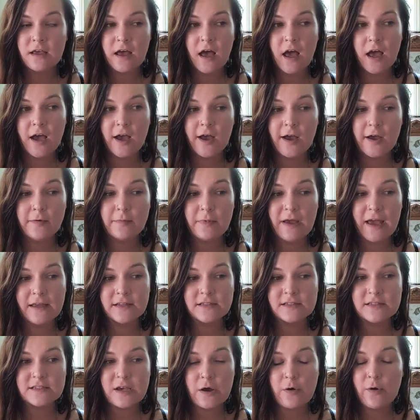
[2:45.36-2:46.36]
Um,
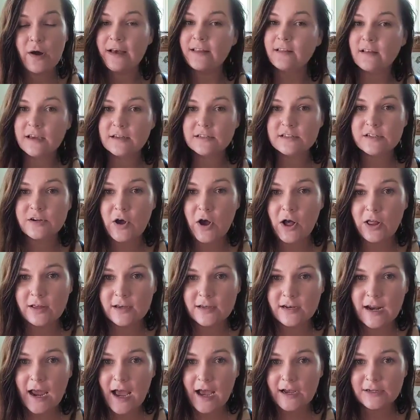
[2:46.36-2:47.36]
and so I like to call
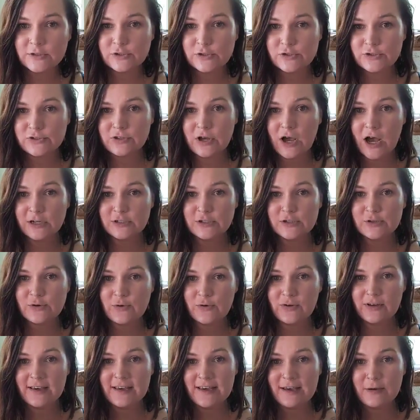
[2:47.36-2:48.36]
it
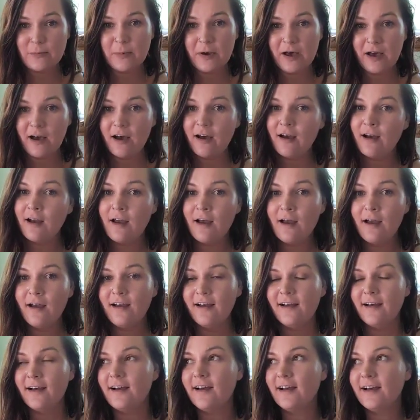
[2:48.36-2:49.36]
astrological HIPAA,
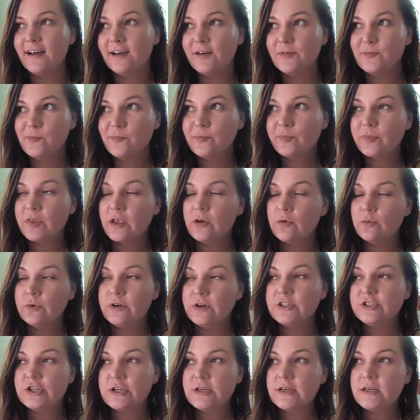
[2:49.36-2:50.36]
um,
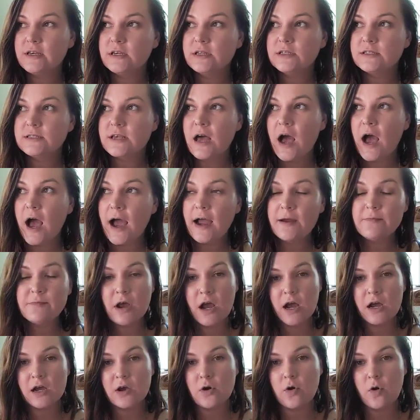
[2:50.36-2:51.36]
which is I'm
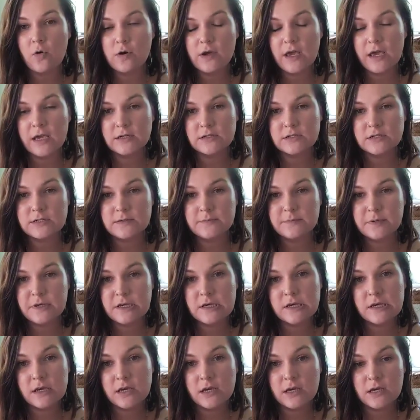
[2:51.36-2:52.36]
not going to
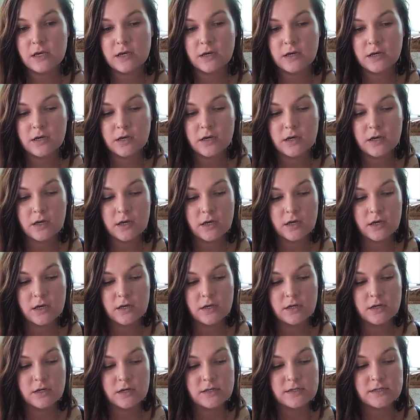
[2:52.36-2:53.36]
be
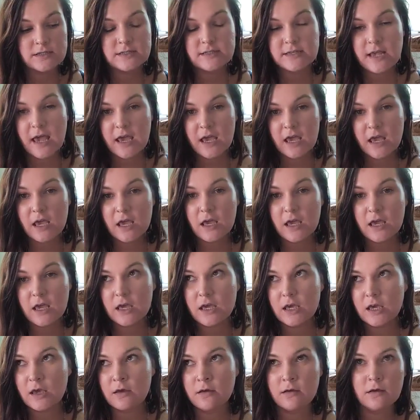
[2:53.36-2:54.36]

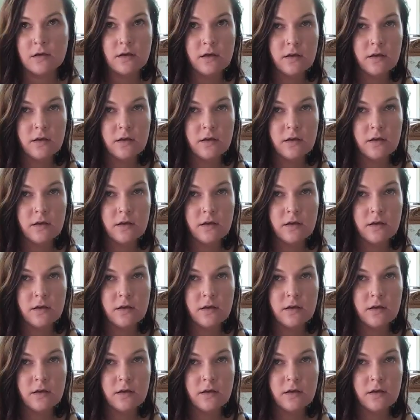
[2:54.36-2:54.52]
saying